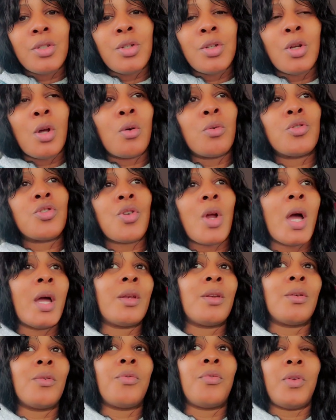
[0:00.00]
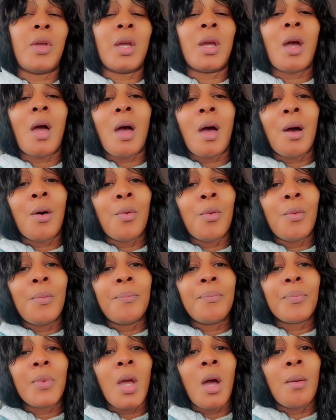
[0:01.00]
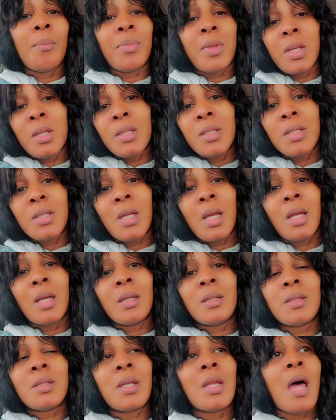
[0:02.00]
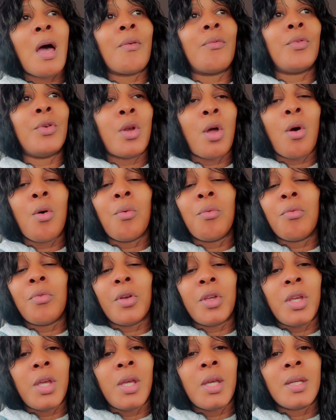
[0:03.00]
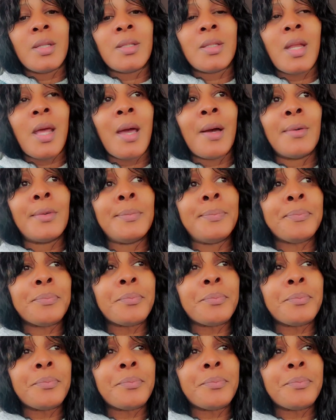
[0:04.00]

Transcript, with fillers: you know, trying to figure out um, these things that I've known for years now.